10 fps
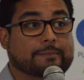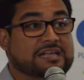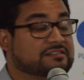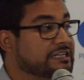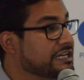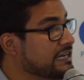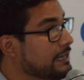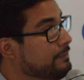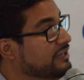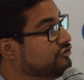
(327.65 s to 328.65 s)
Manzanita
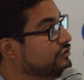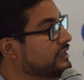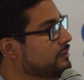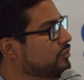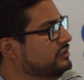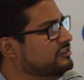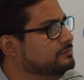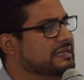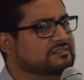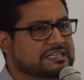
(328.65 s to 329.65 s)
Elementary, which
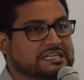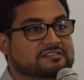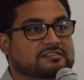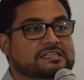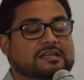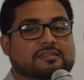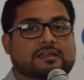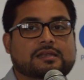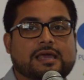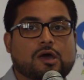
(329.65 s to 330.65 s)
is Manzanita Seed, I
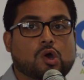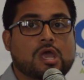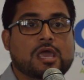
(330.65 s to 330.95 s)
think now.